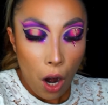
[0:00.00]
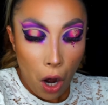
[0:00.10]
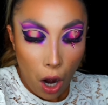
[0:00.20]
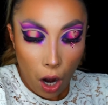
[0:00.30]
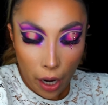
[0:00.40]

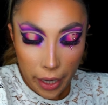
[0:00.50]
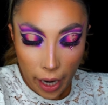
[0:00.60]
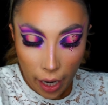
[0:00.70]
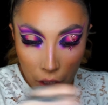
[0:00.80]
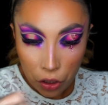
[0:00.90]
I
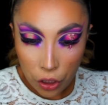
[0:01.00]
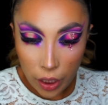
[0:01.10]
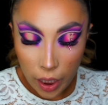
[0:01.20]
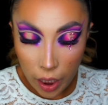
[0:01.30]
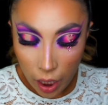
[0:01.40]

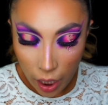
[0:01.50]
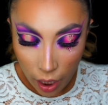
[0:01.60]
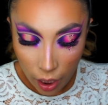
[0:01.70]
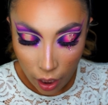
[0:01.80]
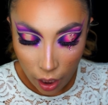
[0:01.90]
actually
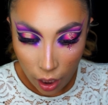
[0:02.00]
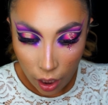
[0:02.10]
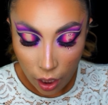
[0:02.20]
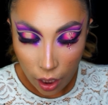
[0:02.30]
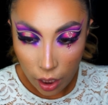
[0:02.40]

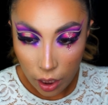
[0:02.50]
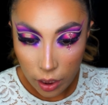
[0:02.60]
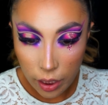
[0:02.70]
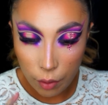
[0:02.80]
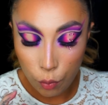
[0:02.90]

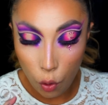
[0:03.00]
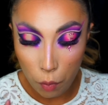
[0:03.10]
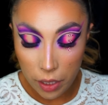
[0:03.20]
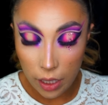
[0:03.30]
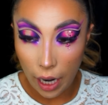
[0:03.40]
didn't put
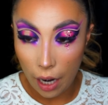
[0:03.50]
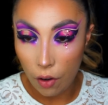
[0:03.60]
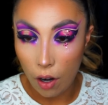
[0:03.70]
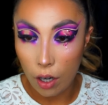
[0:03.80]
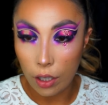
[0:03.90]
mascara
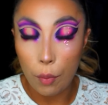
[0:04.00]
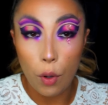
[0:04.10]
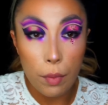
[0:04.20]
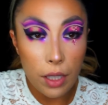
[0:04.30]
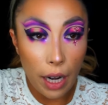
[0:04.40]
on. I'll put
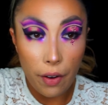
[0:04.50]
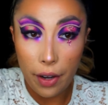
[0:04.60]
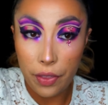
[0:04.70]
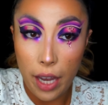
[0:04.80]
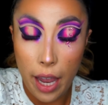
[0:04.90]
mascara at
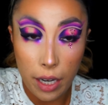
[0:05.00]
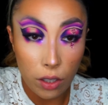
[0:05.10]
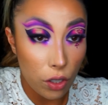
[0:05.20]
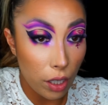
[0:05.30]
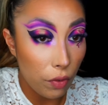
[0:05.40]
the end
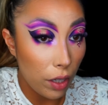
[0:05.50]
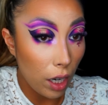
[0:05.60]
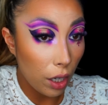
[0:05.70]
because I feel like